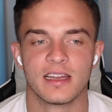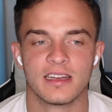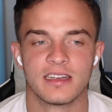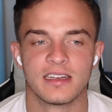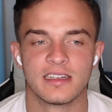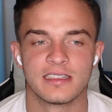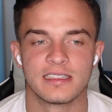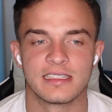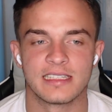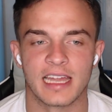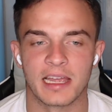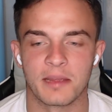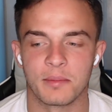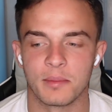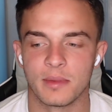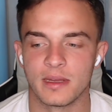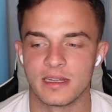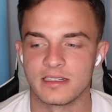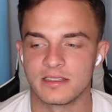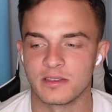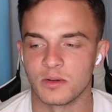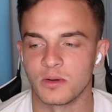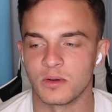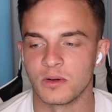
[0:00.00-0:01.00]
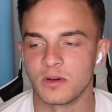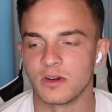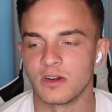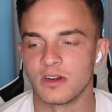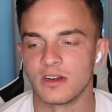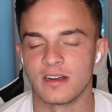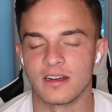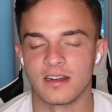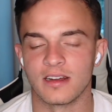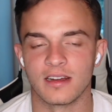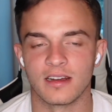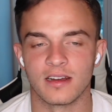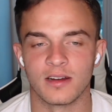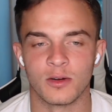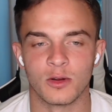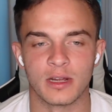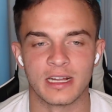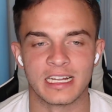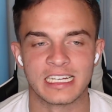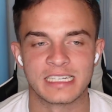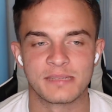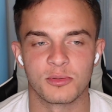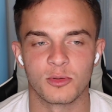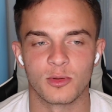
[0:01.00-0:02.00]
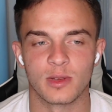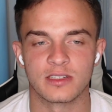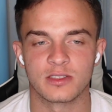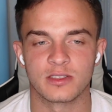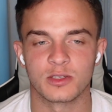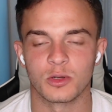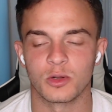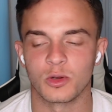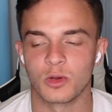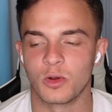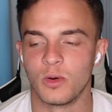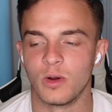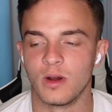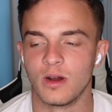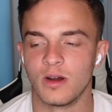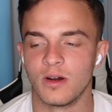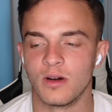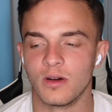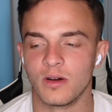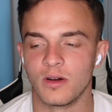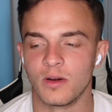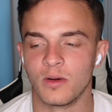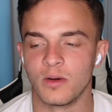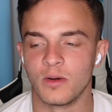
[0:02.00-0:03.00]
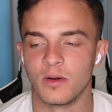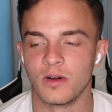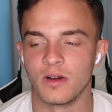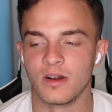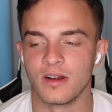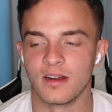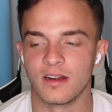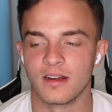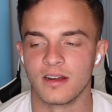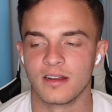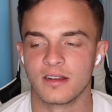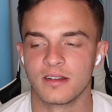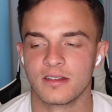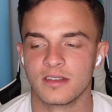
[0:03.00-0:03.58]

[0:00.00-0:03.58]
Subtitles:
segment or inspirational quote or